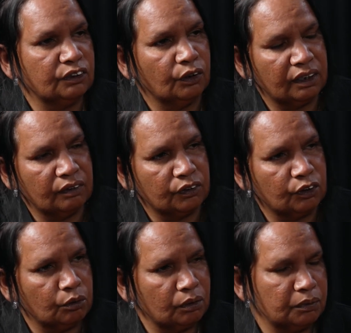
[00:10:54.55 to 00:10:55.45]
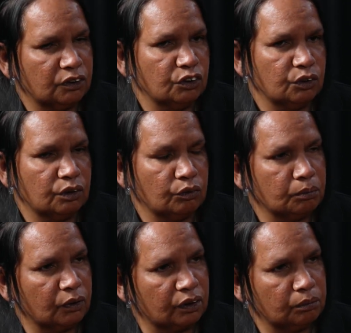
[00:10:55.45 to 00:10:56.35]
You only have to go up into the
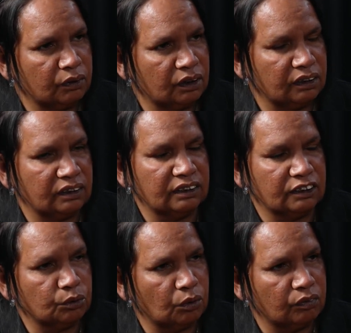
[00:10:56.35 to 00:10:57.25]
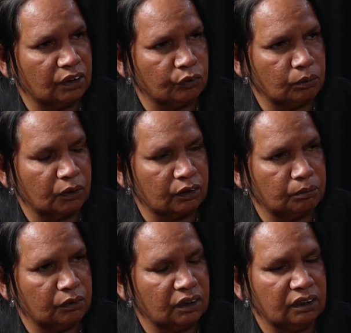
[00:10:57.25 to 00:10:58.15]
remote communities. There's 1,200 remote
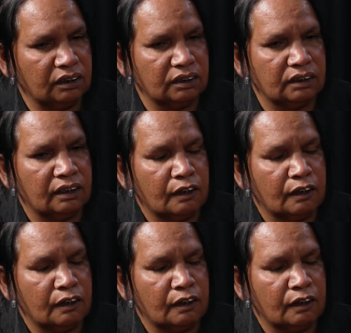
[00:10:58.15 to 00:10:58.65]
communities.